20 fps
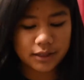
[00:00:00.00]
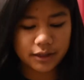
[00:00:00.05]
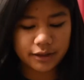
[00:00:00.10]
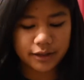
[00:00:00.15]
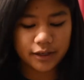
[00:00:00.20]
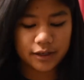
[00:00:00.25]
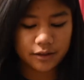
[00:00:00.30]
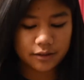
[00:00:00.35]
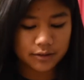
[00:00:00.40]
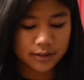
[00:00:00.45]
I
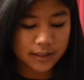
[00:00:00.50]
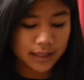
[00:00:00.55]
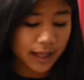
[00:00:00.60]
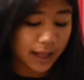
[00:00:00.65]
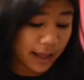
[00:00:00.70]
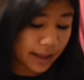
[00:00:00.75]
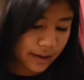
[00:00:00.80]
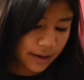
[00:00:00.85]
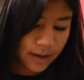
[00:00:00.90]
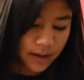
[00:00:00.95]
like to use
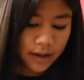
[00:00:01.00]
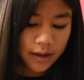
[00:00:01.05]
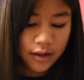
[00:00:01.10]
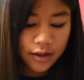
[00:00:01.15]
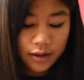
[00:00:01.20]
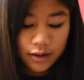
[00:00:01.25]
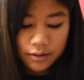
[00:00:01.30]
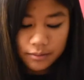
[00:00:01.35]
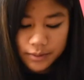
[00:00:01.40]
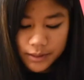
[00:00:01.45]
that.
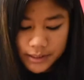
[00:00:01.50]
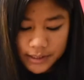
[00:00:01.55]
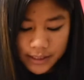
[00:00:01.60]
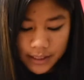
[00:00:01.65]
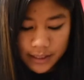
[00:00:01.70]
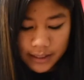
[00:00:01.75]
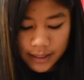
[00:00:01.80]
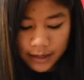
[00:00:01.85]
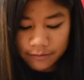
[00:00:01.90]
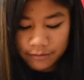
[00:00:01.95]

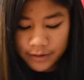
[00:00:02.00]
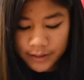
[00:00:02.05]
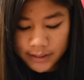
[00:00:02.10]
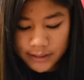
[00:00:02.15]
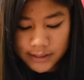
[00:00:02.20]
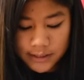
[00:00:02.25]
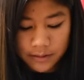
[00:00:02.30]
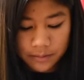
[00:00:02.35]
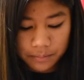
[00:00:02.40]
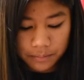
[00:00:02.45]
Music,
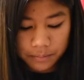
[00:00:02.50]
Netflix.